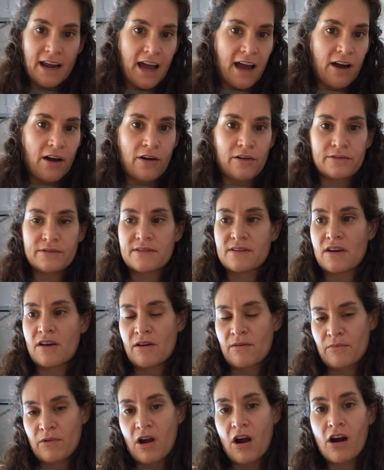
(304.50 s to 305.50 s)
out
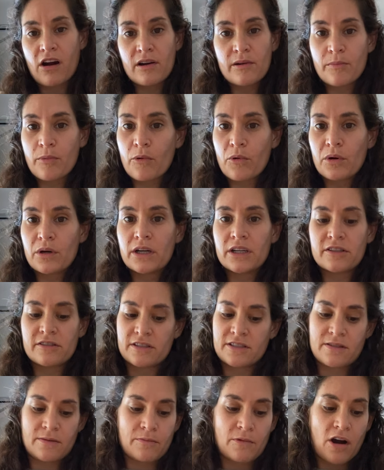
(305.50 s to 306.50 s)
some cardboard or
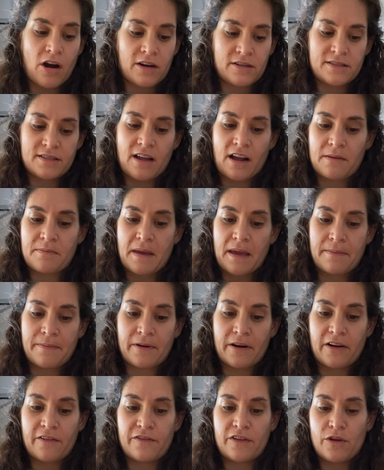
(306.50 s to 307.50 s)
some cardstock
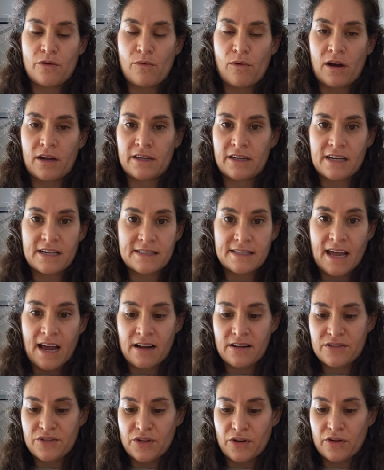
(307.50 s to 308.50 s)
paper if you want
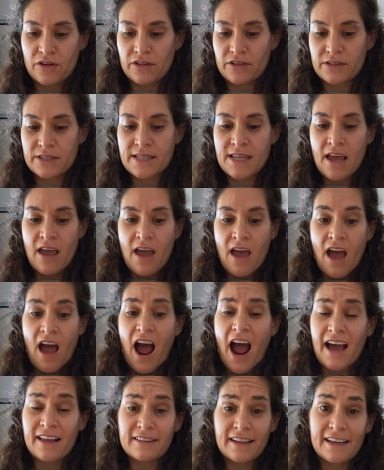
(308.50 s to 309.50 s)
exact circles.
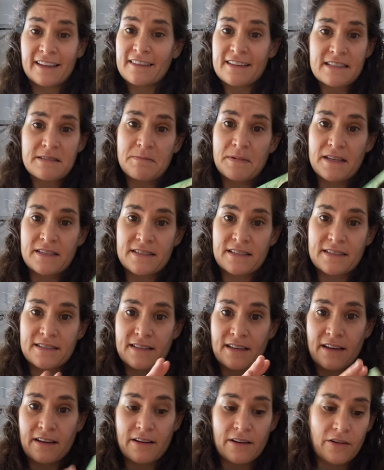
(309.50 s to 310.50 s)
I like this because it's
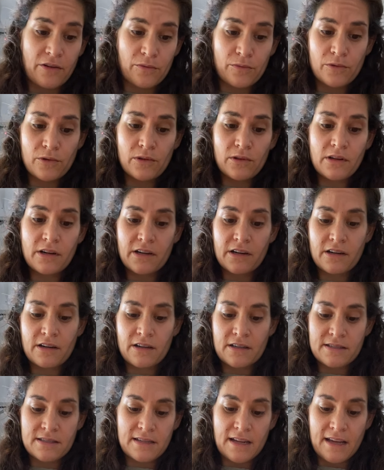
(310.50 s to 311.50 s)
like a ruler,
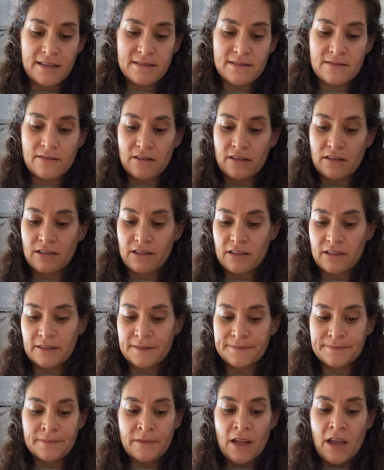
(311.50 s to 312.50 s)
a
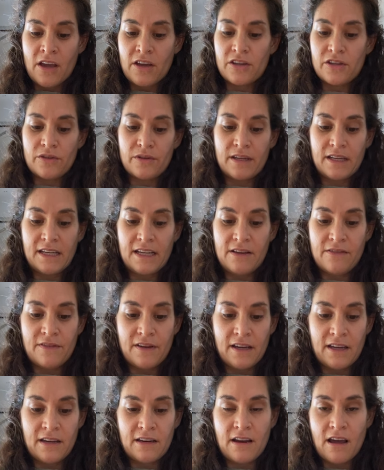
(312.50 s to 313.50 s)
stencil. You can
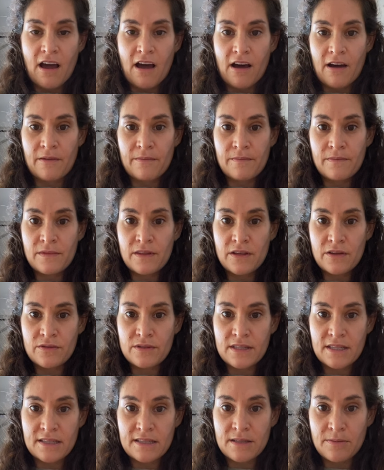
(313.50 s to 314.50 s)
even use
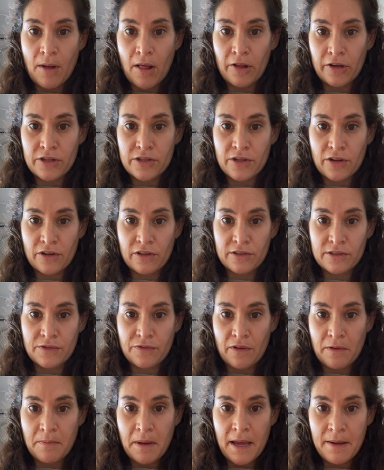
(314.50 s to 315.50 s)
these smaller circles
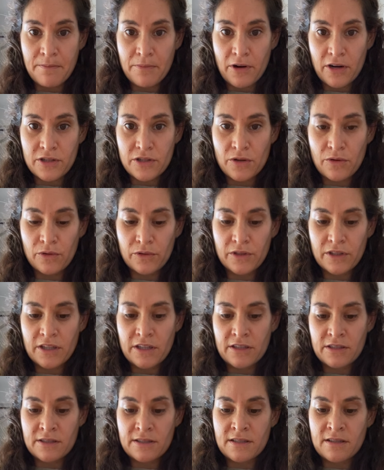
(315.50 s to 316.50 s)
for paintbrush
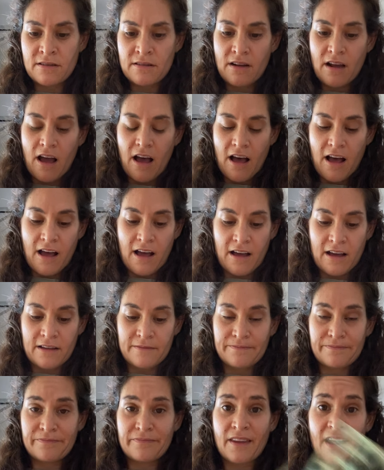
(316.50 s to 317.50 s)
holders.
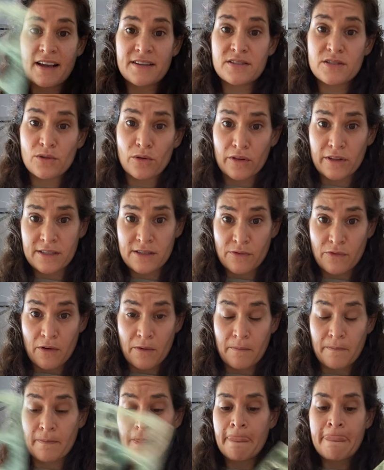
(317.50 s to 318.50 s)
I stole this
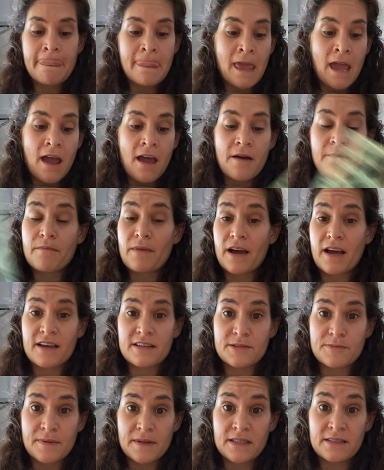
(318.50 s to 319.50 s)
from my
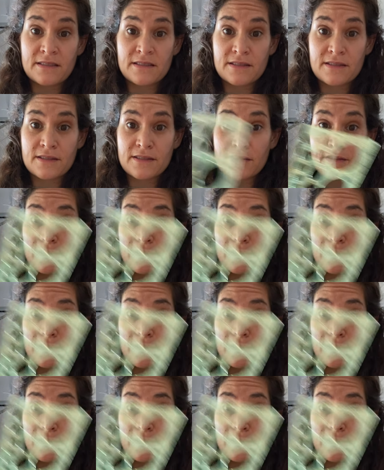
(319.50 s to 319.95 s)
husband's